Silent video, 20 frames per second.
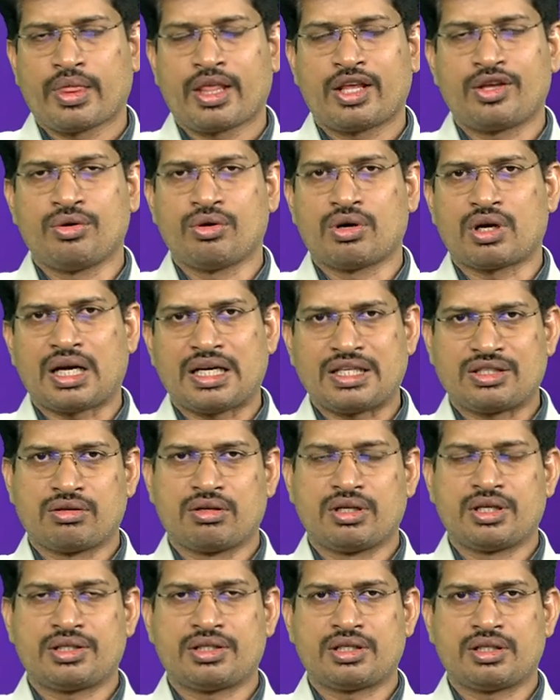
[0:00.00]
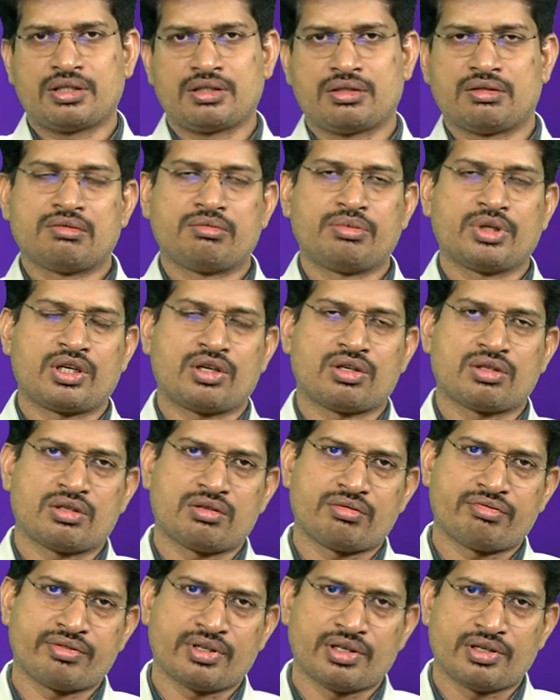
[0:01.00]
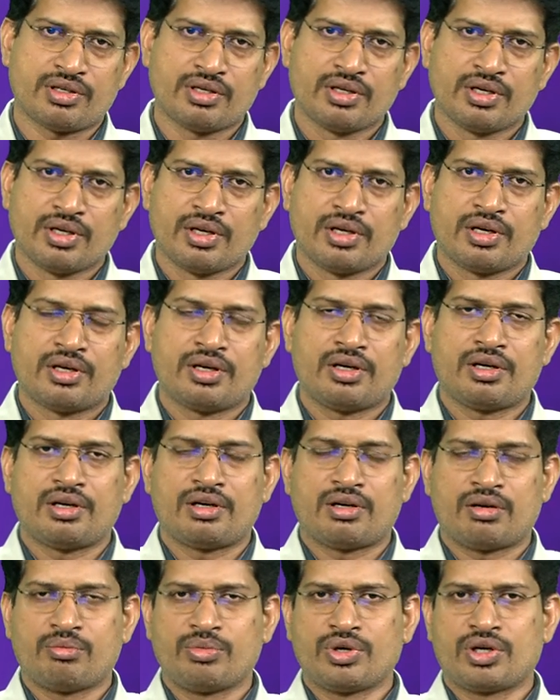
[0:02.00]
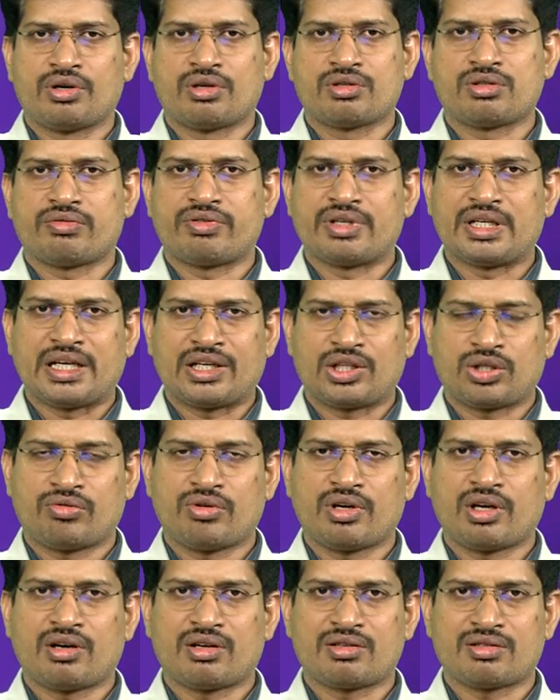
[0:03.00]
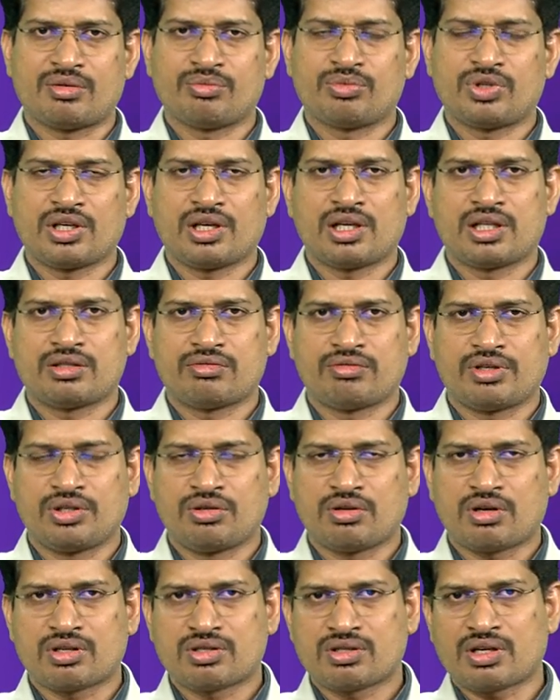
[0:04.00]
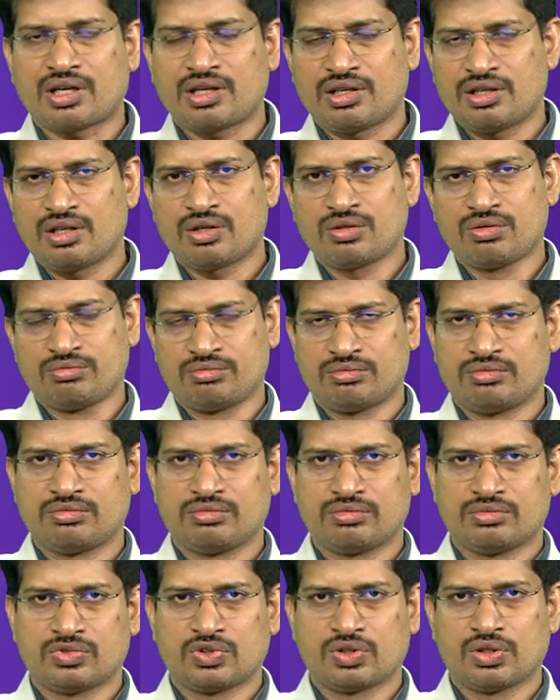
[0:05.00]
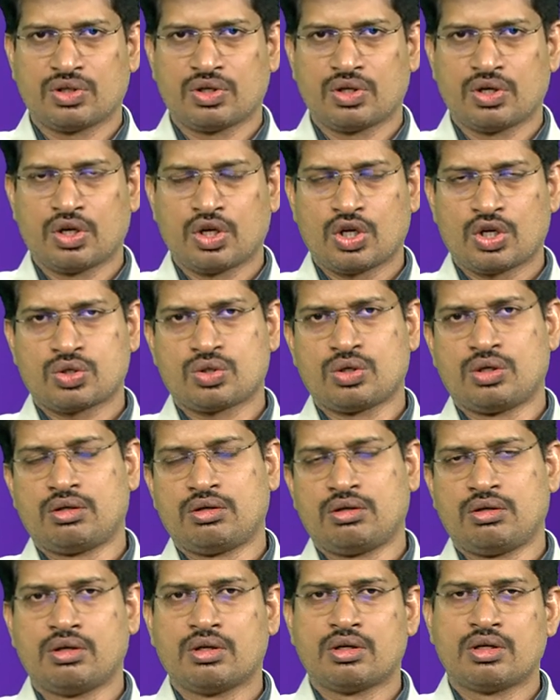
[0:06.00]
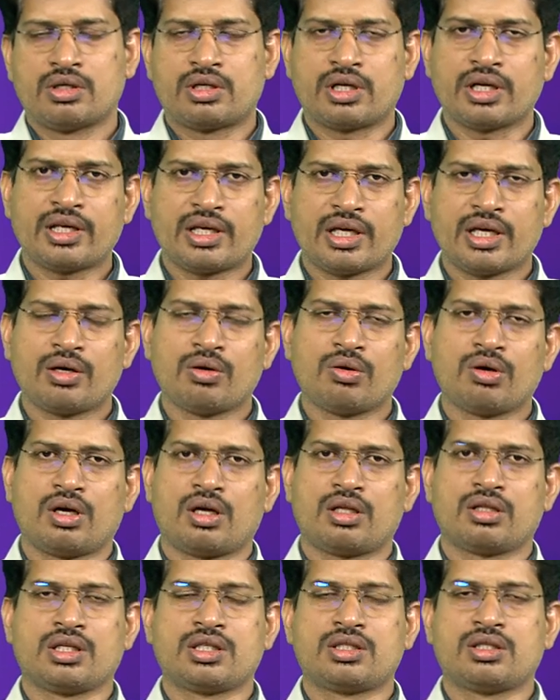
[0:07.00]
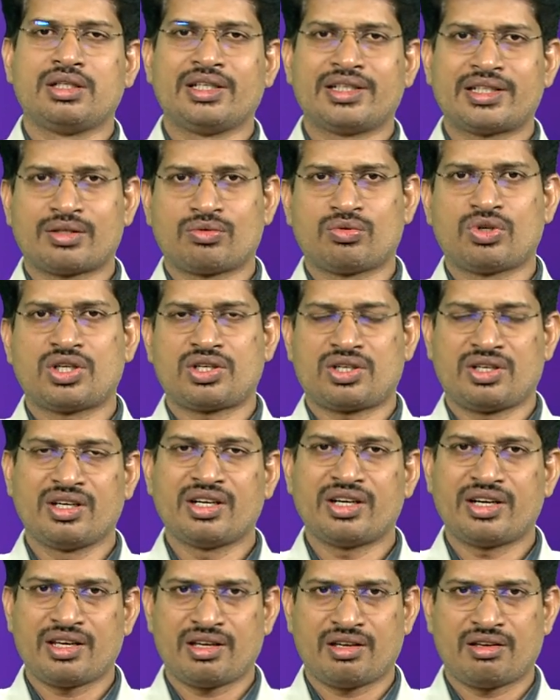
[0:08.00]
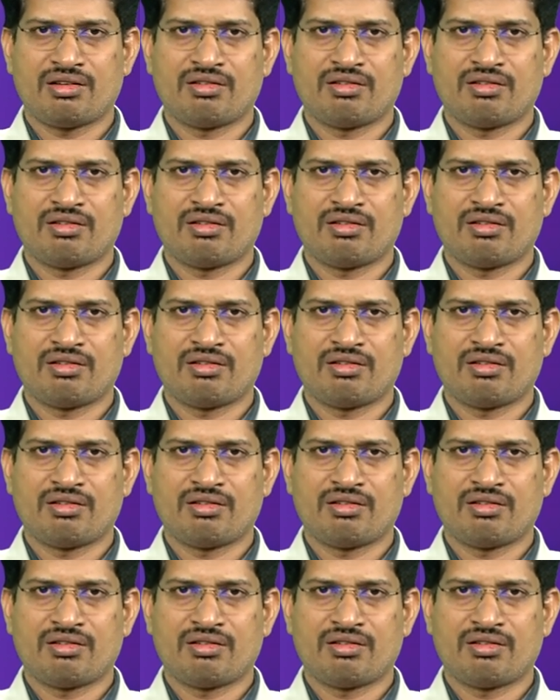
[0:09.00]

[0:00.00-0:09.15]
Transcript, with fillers: you are isolated uh, because of uh, uh, because of an earthquake or something else when you are stuck in a room. So, drinking this liter water in a day